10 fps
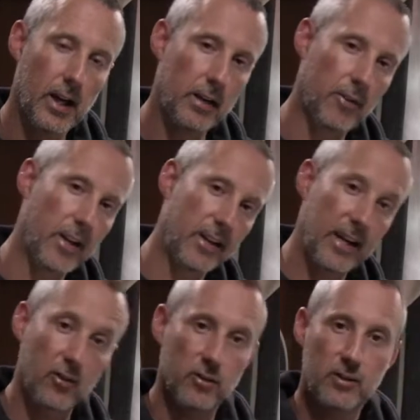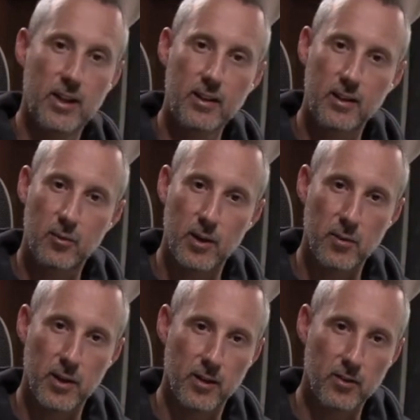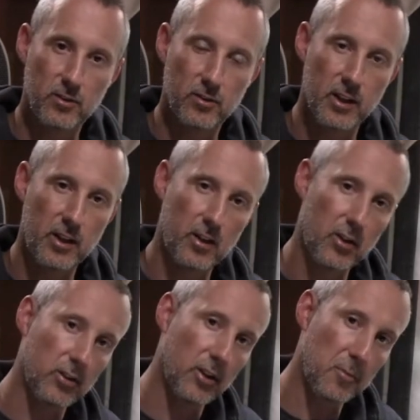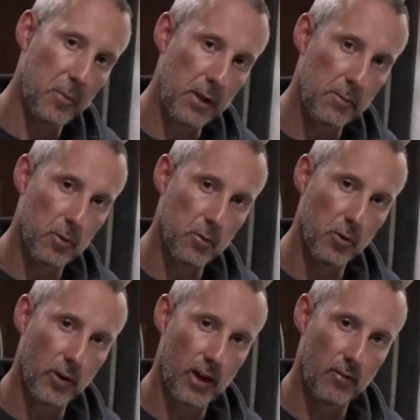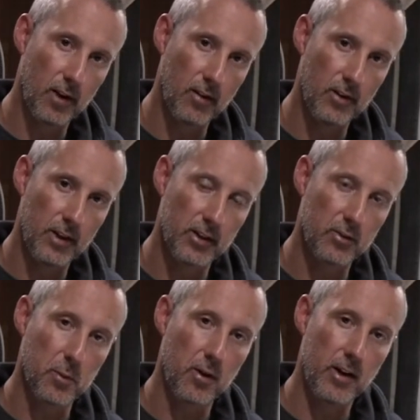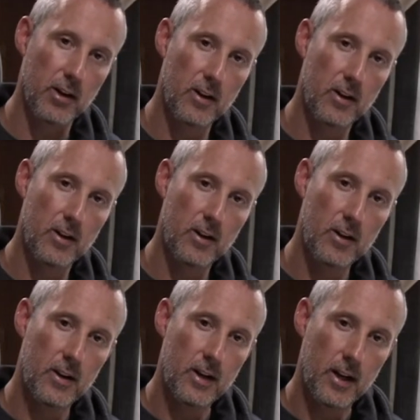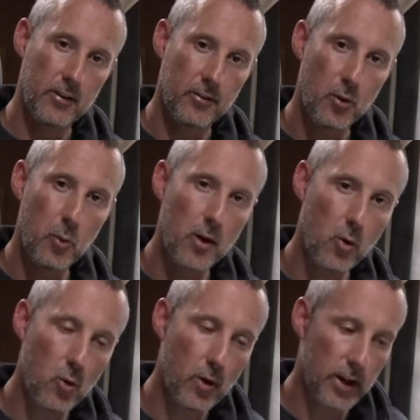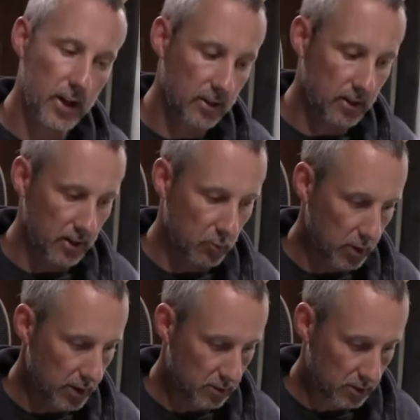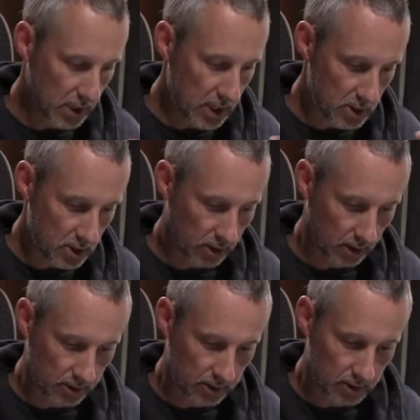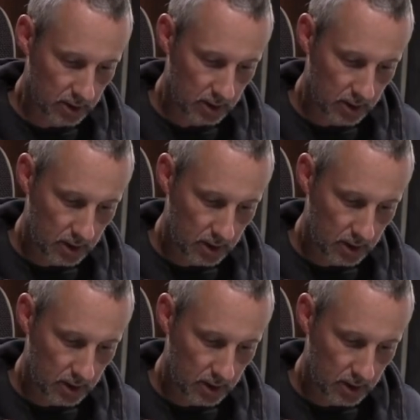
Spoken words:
And if they cannot send it to anyone else, then those other people will not have love in their spirit. And so we're all connected, and what this teaches us is that